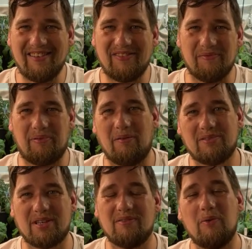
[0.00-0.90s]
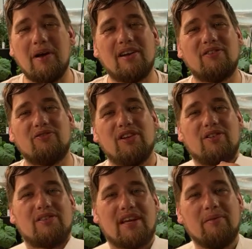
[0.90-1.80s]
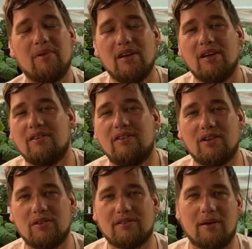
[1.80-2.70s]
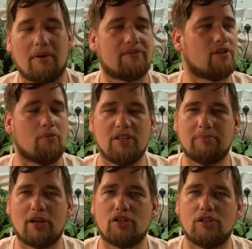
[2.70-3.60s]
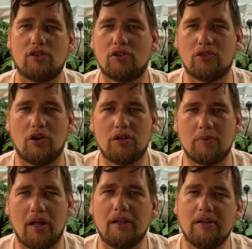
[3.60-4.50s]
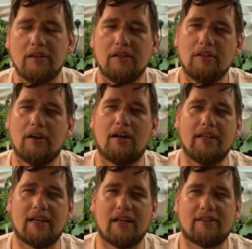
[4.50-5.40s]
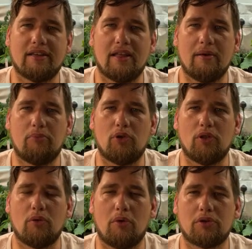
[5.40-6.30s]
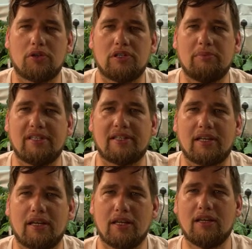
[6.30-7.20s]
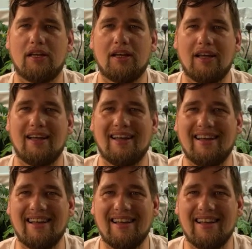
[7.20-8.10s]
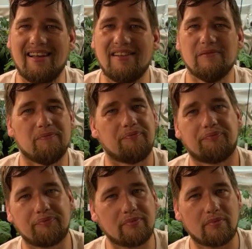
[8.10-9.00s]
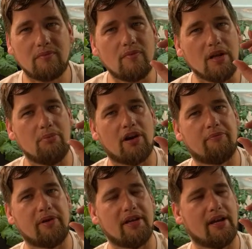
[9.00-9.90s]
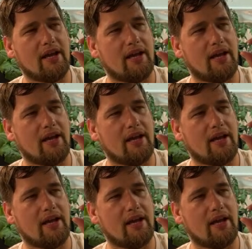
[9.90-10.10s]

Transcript: from bouncing around. We had a really good time. Really good time. I've still got my special socks on as well. I need to get them put in the wash because they'll be stinking. But I've been,